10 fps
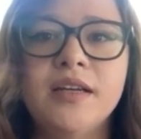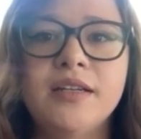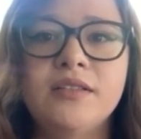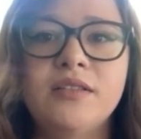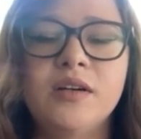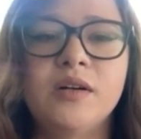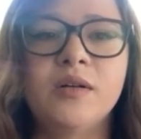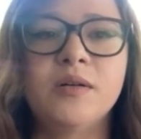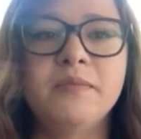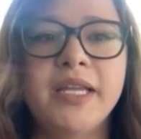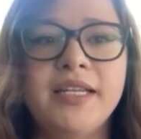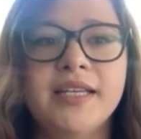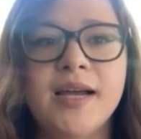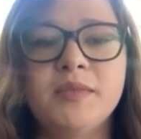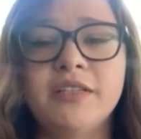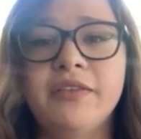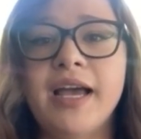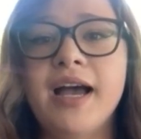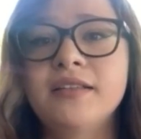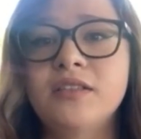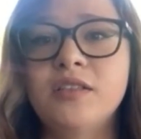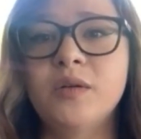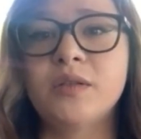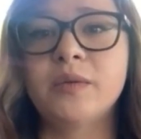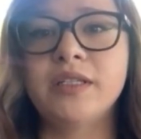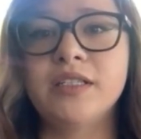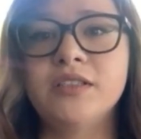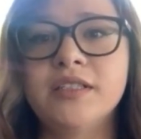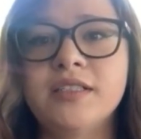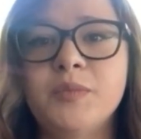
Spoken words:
And so many times if it has to do with religion,